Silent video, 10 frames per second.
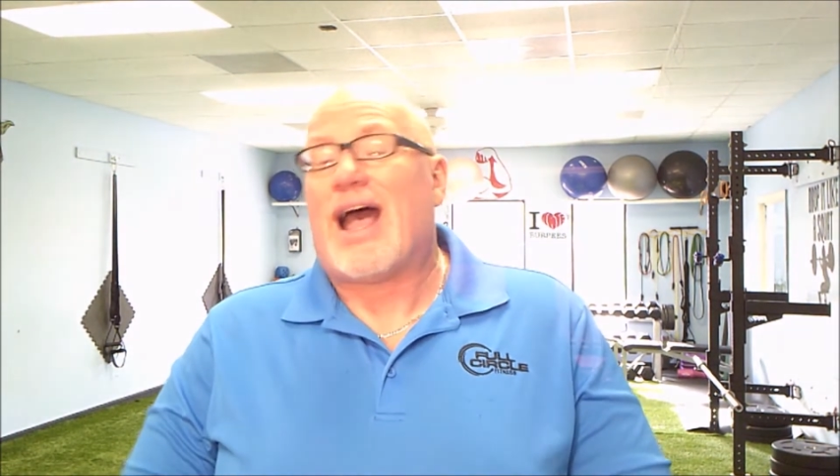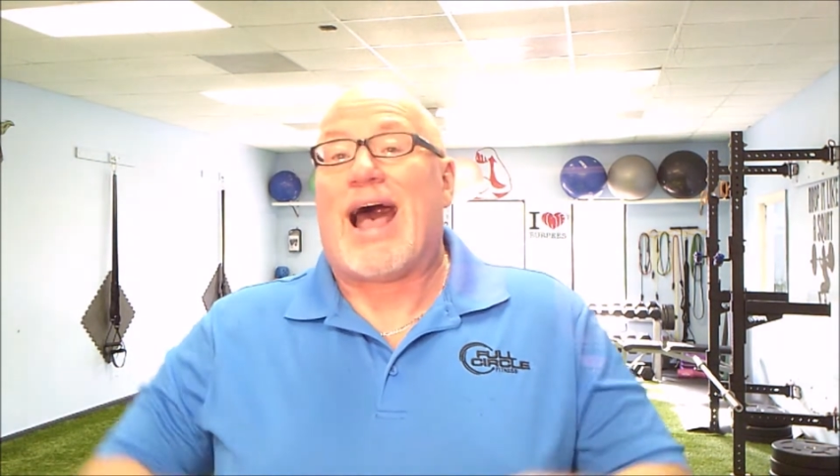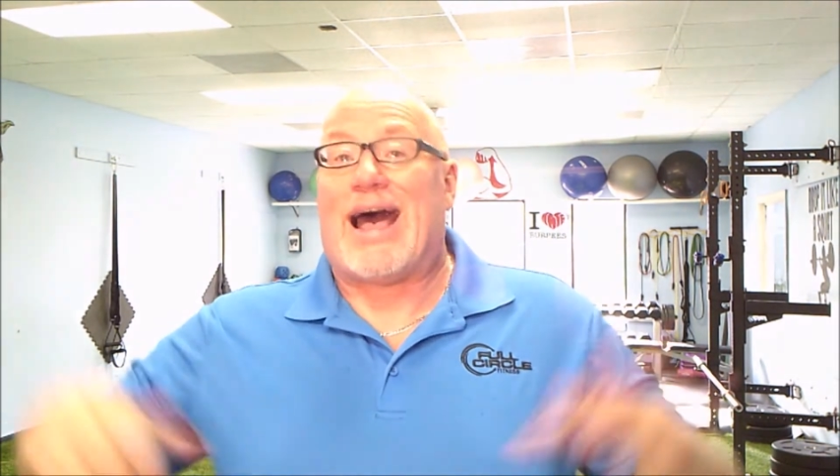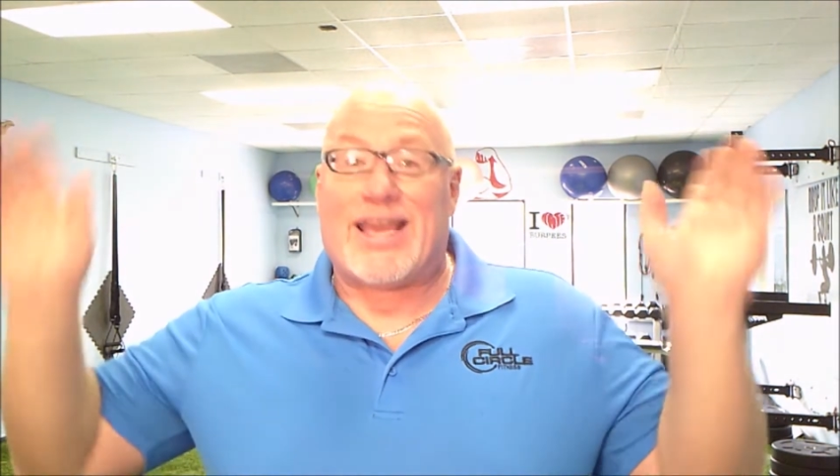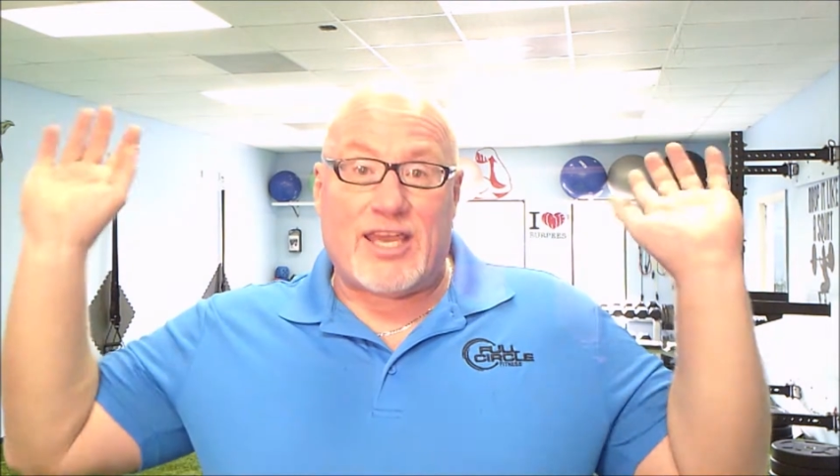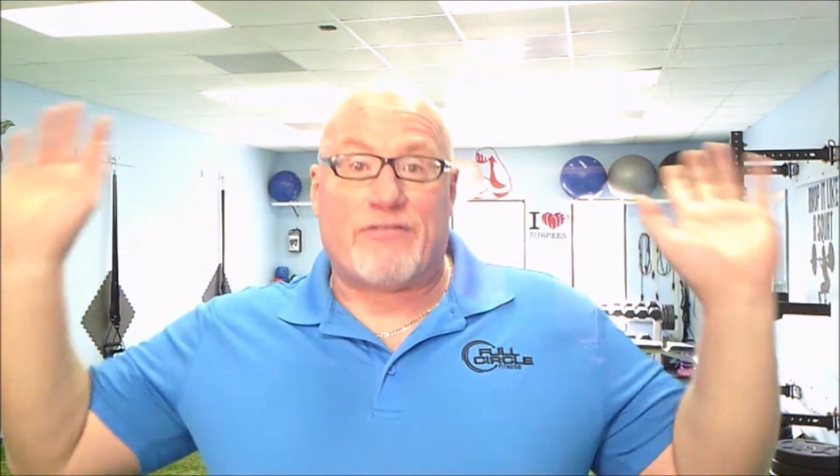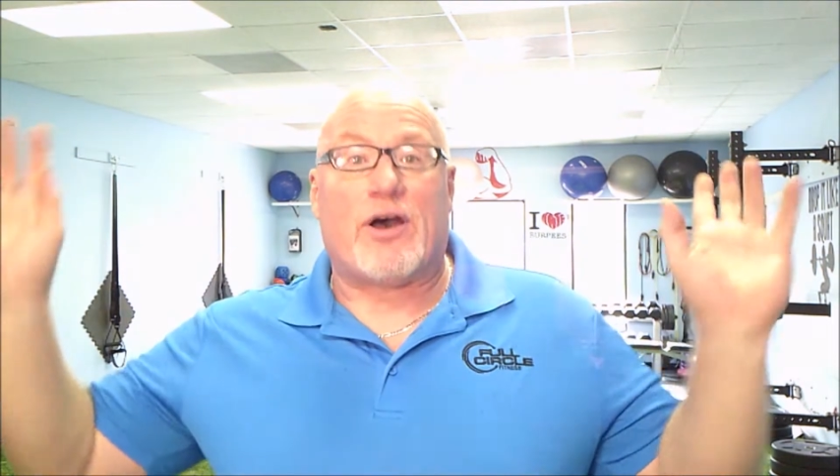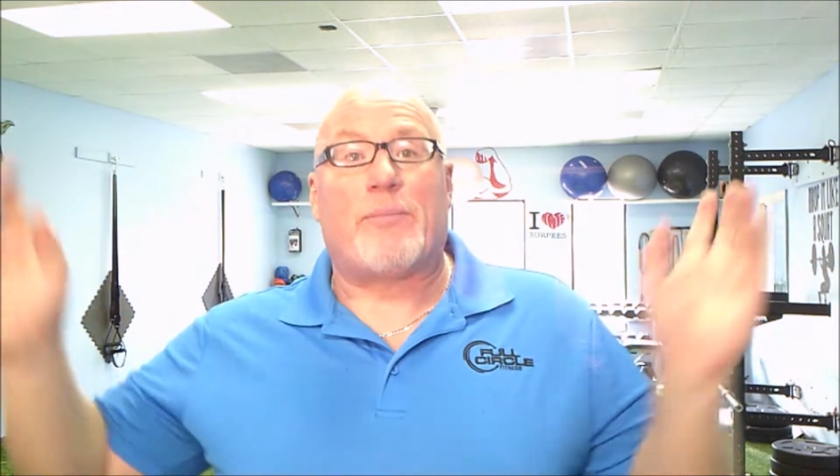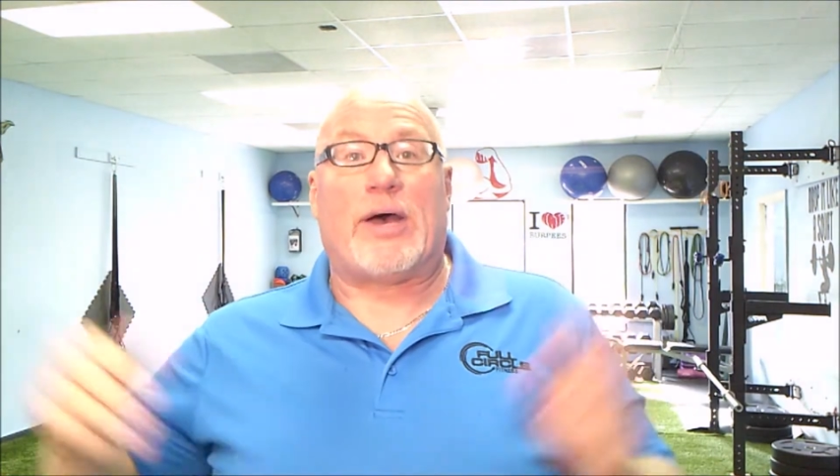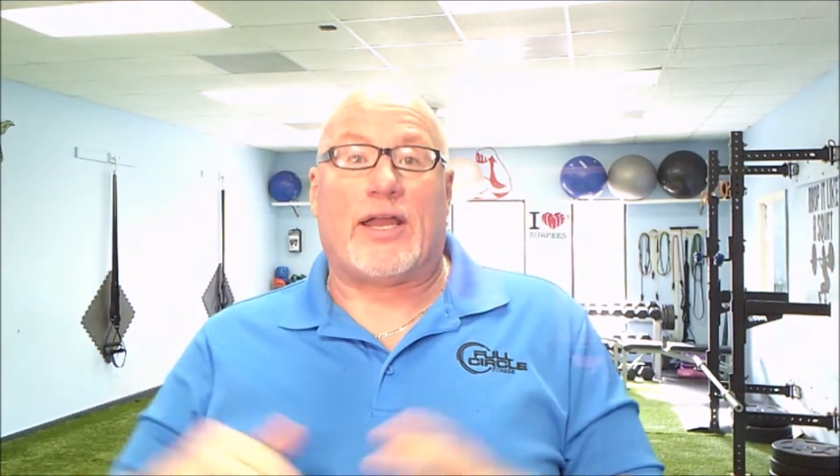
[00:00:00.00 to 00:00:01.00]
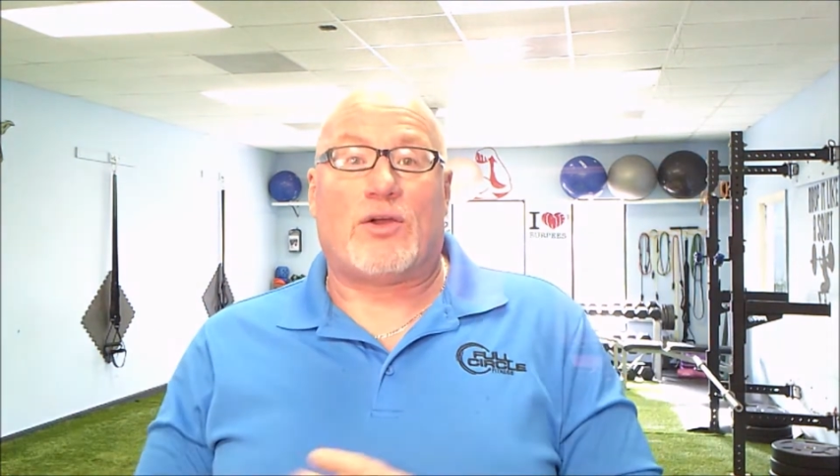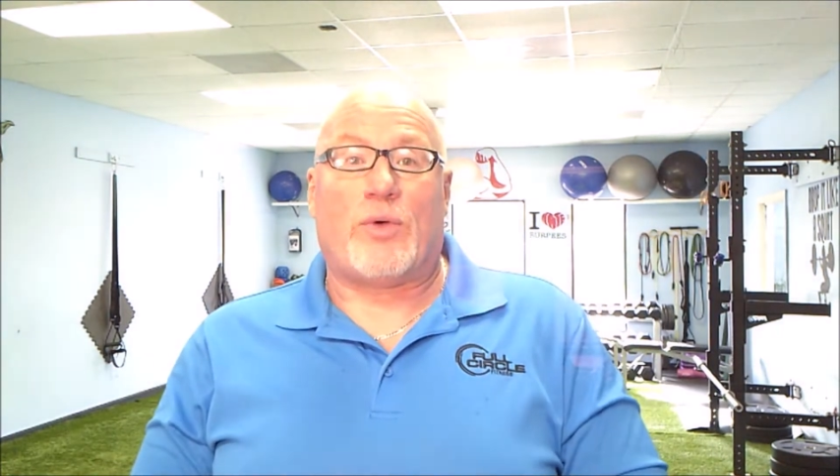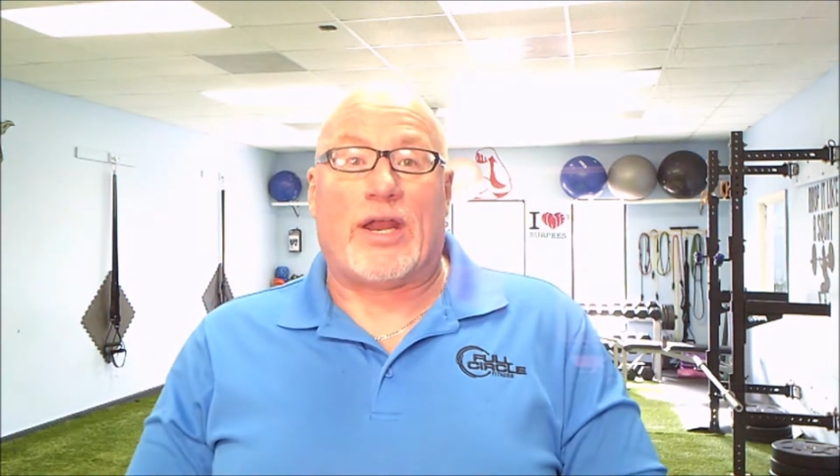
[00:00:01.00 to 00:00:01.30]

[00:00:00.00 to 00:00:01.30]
I give up. I quit.